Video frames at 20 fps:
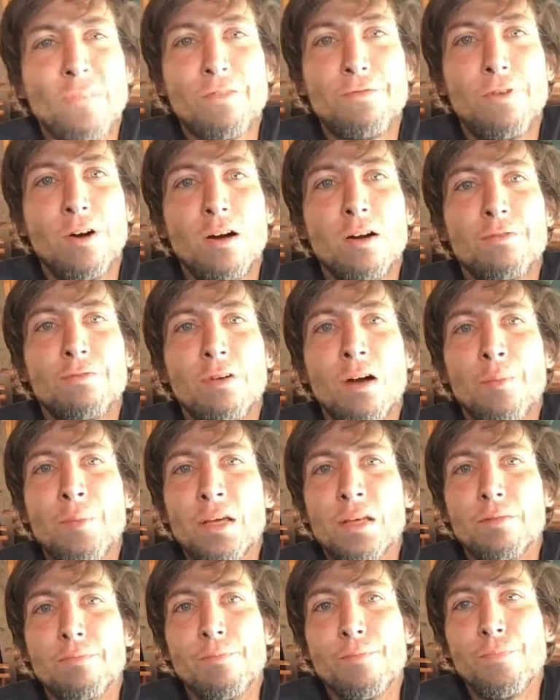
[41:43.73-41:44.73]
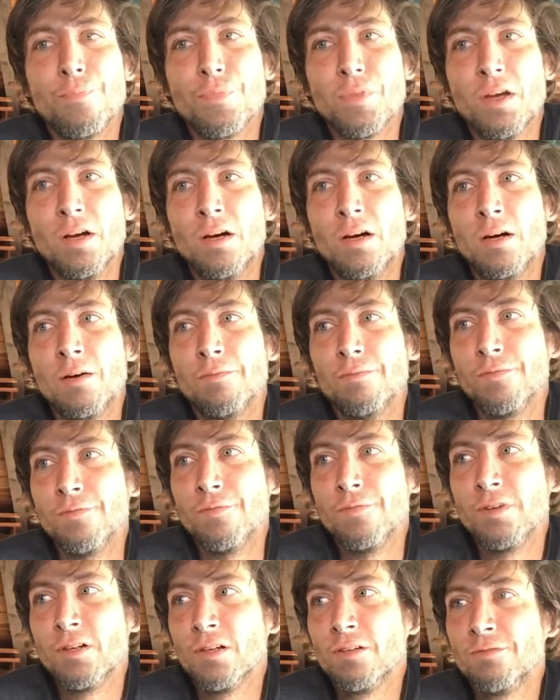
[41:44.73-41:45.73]
Far from it.
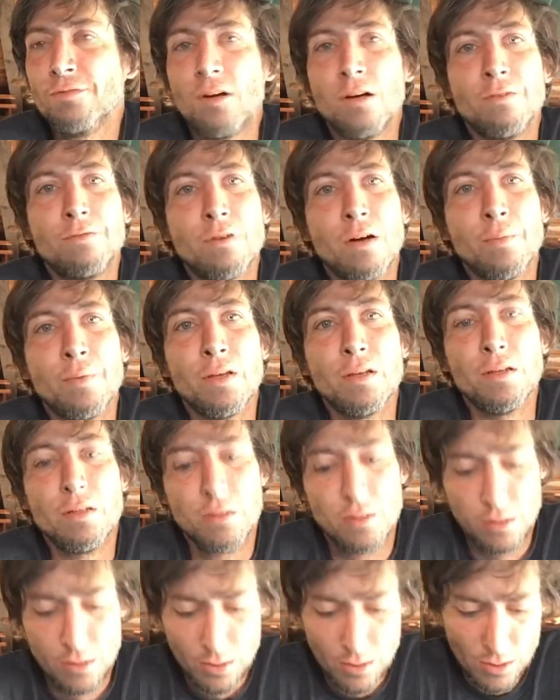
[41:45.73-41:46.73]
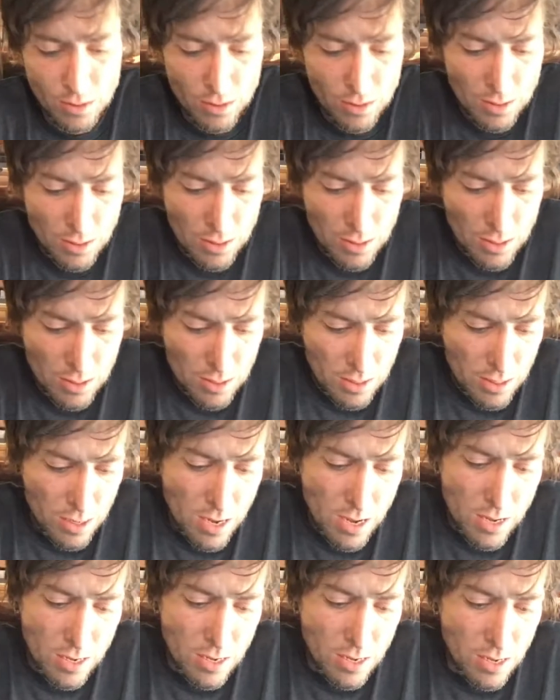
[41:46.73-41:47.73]
Very far from it.
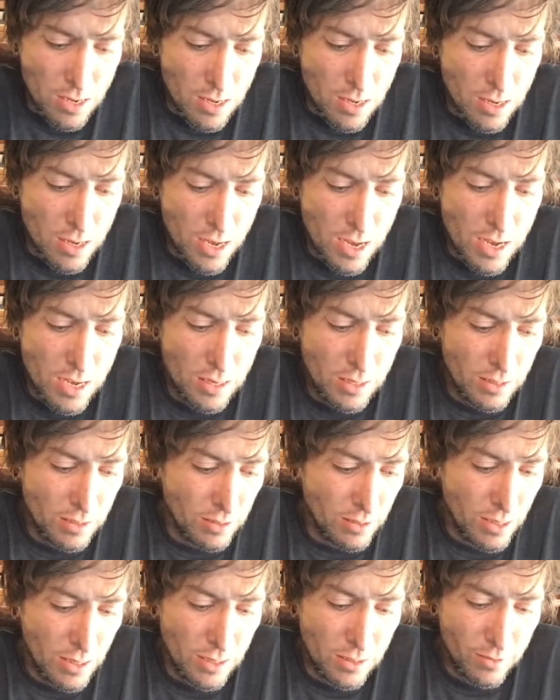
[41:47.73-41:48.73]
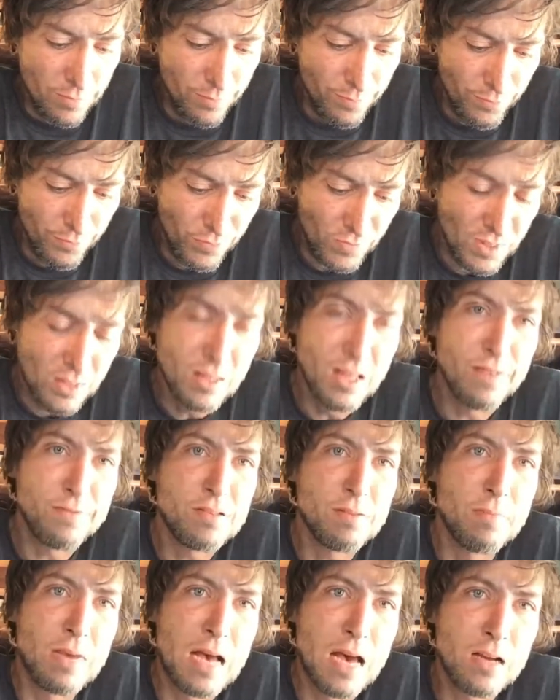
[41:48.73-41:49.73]
And you know,
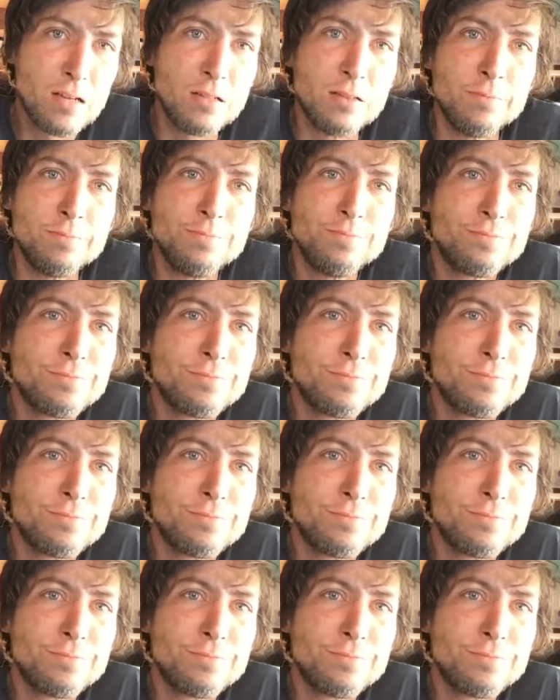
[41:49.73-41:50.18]
life's a battle.